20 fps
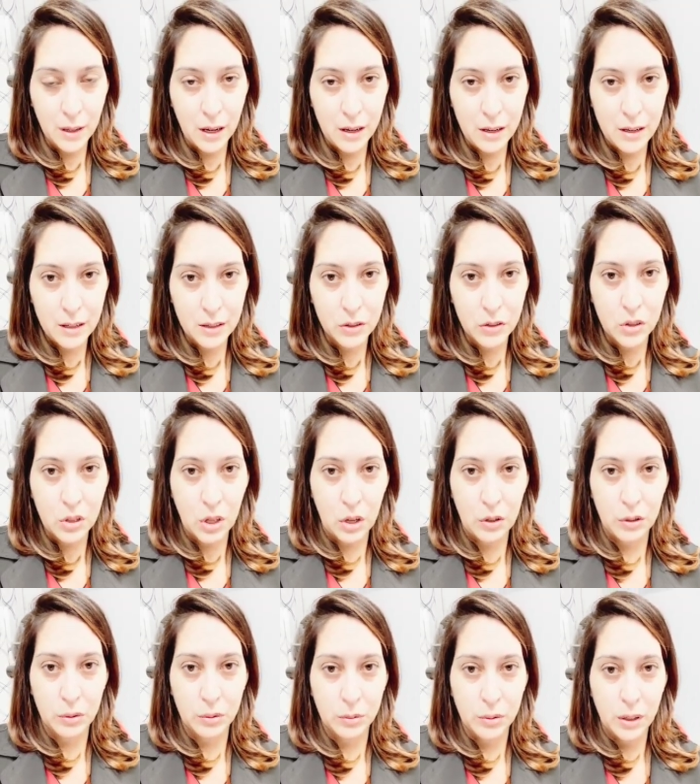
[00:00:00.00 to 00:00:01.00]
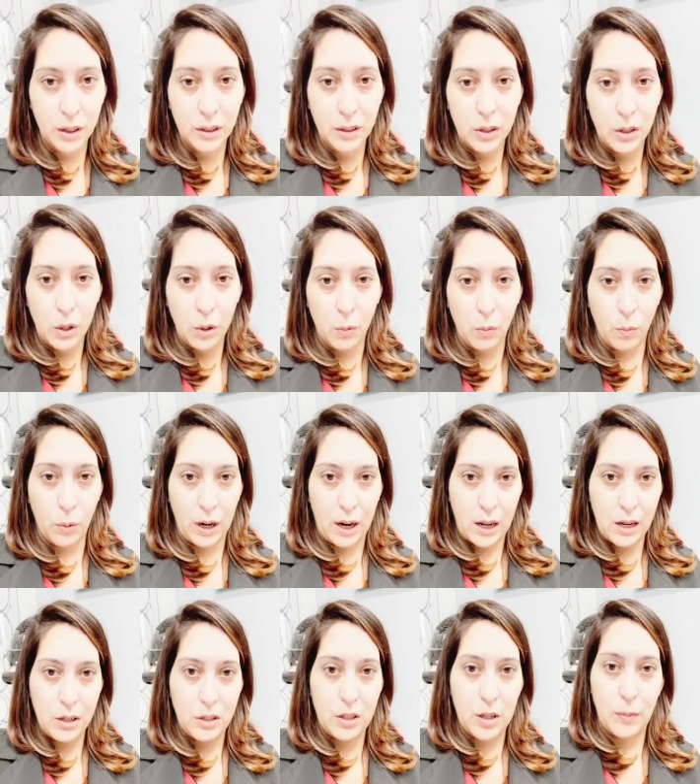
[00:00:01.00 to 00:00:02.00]
And so what
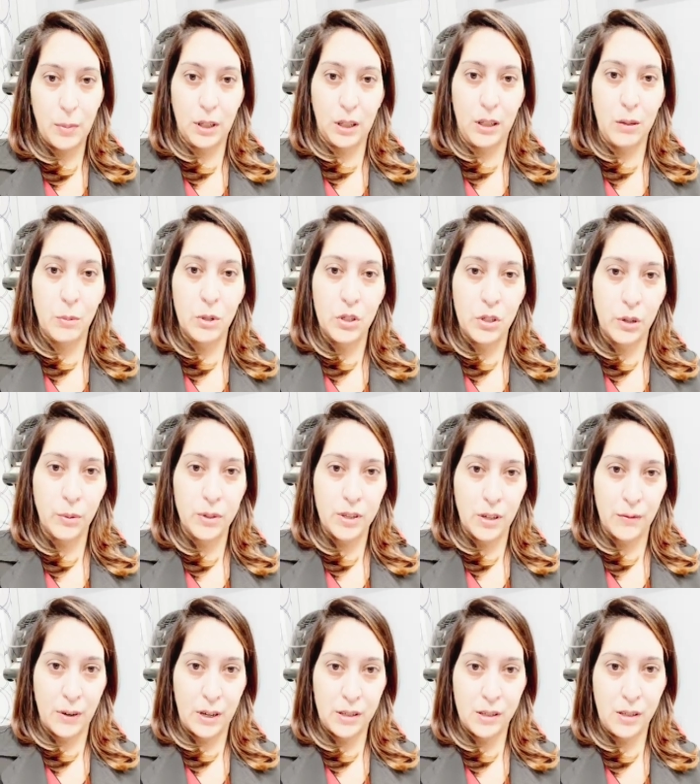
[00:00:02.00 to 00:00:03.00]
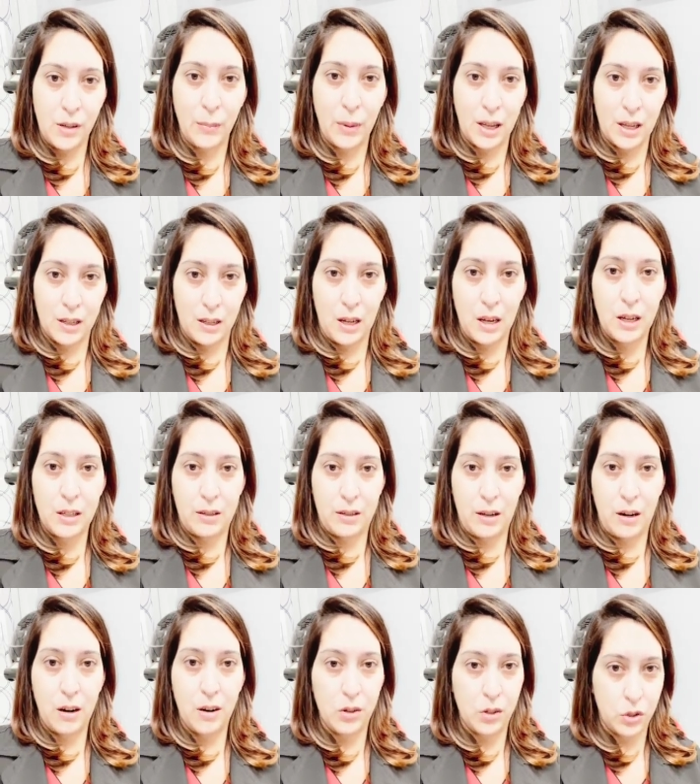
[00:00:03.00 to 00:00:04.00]
I typically would do is, if I see my client's
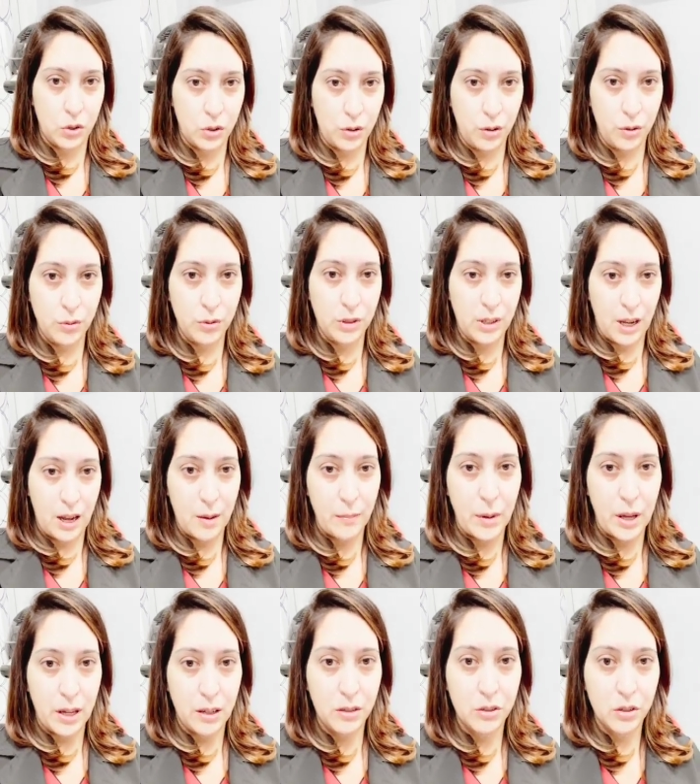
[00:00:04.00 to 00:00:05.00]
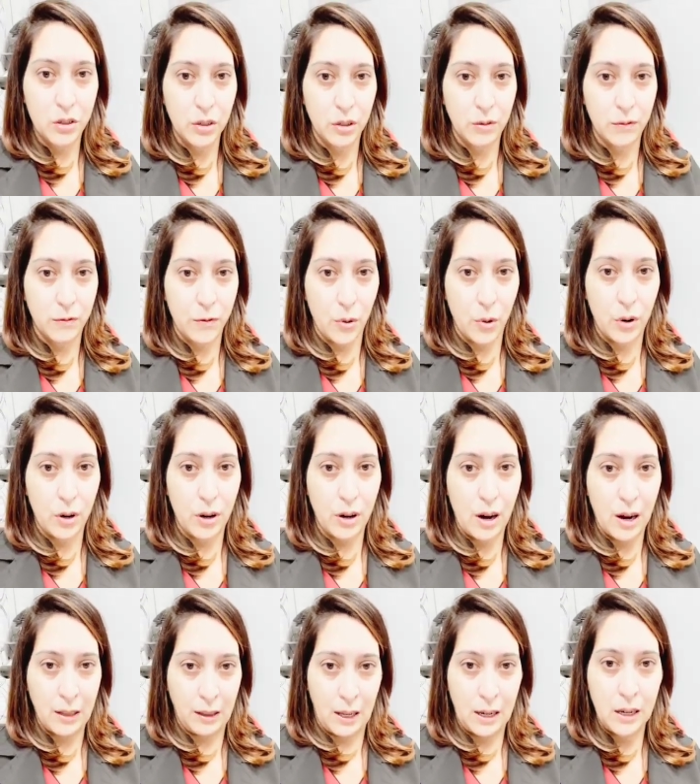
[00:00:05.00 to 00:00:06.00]
hair is too damaged for
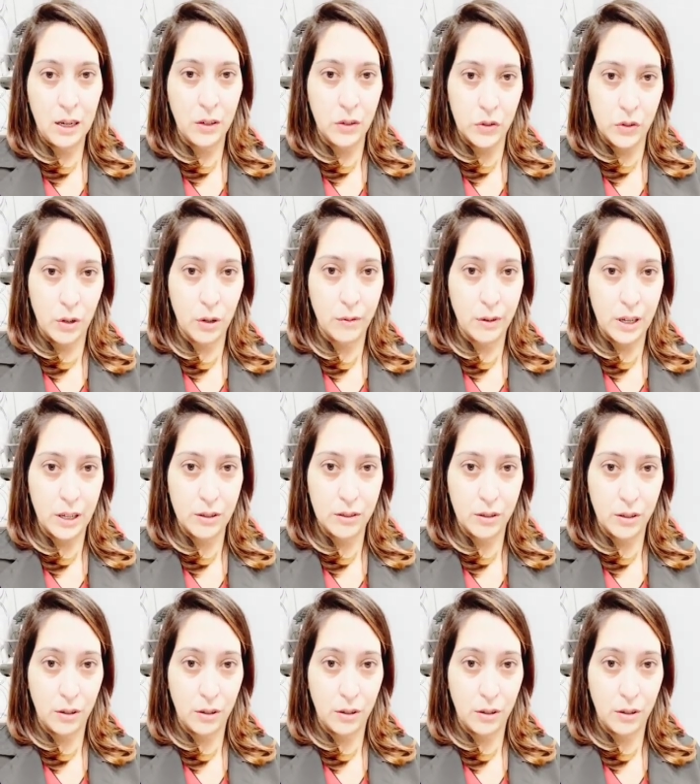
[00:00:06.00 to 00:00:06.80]
a lightening service